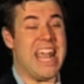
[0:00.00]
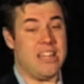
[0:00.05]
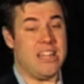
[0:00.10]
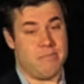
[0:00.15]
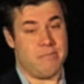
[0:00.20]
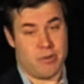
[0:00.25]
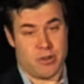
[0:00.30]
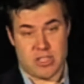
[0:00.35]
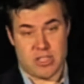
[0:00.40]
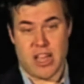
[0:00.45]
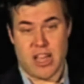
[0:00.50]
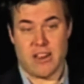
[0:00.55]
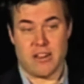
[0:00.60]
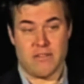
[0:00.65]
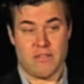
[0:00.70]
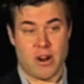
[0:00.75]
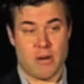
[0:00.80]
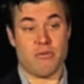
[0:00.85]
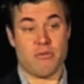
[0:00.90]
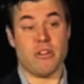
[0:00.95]
80%
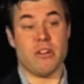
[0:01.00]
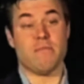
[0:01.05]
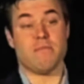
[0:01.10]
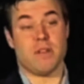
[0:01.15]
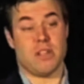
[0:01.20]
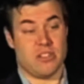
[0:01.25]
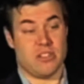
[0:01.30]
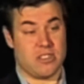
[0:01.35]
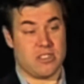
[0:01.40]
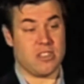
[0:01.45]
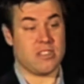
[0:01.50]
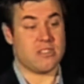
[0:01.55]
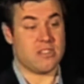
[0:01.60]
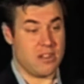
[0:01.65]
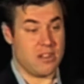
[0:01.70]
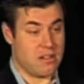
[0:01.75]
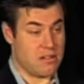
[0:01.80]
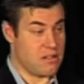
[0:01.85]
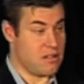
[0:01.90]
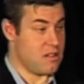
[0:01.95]
of our print budget
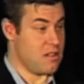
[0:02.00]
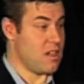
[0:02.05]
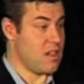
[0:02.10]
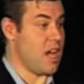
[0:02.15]
this year,